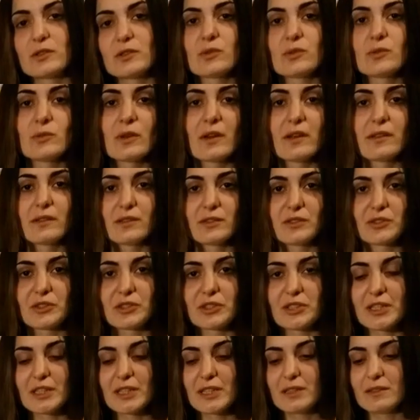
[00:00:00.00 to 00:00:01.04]
2 and
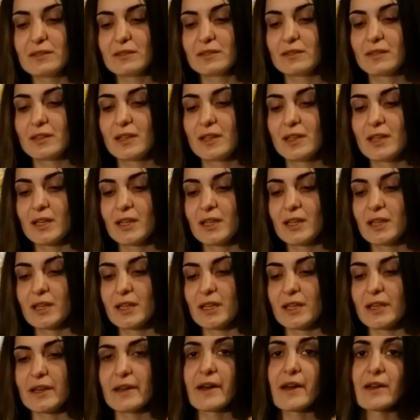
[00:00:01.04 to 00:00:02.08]
3,
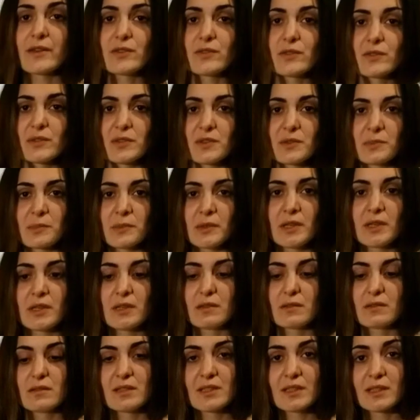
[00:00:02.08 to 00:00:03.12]
he answers
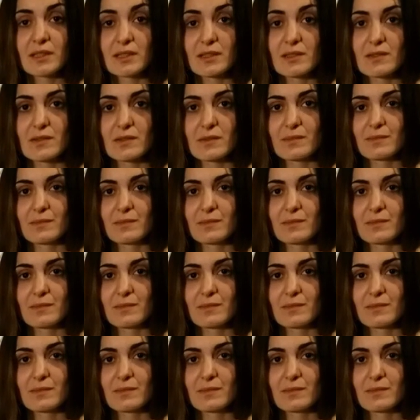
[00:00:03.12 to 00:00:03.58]
me 6.